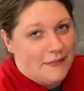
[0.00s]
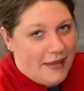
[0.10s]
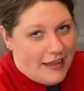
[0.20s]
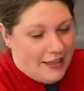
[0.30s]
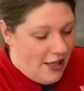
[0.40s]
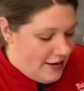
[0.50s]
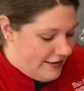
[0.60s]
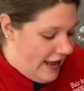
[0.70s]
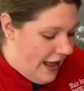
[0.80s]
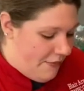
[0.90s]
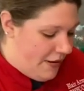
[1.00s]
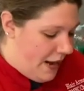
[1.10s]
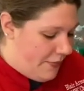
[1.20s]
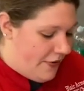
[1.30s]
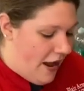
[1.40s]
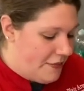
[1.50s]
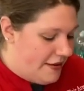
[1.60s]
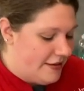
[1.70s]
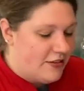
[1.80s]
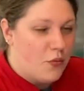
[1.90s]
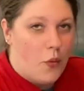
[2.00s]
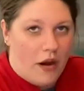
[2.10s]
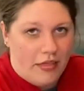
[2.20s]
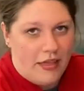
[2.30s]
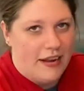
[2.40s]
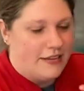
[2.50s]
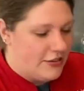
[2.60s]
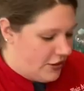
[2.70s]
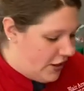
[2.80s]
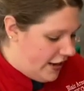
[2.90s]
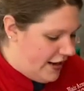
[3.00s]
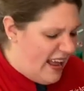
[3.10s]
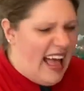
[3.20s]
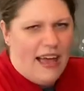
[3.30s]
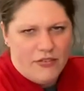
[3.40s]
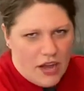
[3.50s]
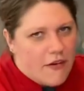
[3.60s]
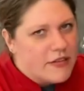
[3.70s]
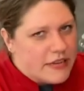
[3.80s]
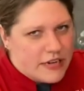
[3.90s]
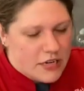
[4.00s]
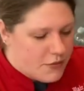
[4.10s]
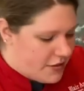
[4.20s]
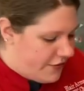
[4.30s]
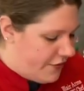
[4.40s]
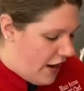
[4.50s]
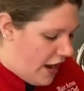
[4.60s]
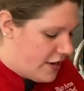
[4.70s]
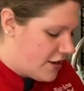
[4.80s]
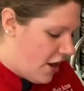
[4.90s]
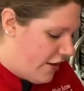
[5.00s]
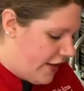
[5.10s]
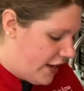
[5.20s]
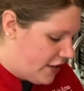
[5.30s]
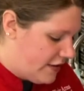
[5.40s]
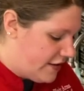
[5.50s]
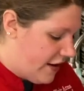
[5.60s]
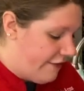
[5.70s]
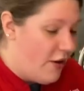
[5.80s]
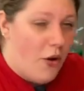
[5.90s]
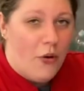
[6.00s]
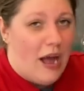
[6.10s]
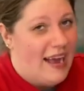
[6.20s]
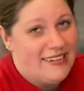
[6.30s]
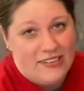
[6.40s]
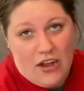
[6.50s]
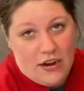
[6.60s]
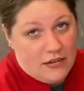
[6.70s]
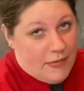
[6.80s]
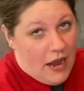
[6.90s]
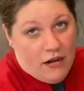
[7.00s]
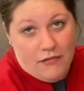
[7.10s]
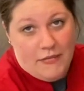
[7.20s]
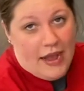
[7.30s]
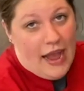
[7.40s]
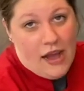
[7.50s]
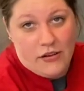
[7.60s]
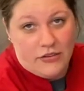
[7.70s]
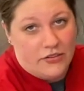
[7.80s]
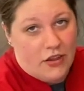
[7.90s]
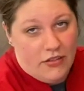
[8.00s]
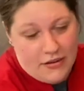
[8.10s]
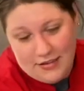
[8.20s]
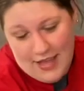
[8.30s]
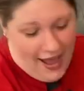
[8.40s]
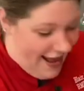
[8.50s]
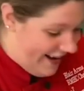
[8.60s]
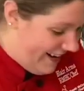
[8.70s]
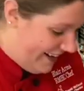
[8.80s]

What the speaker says: like a long time, but I promise it's worth it. It's good. Have a conversation with a friend, all that good stuff. I just talked about my house, so there's that.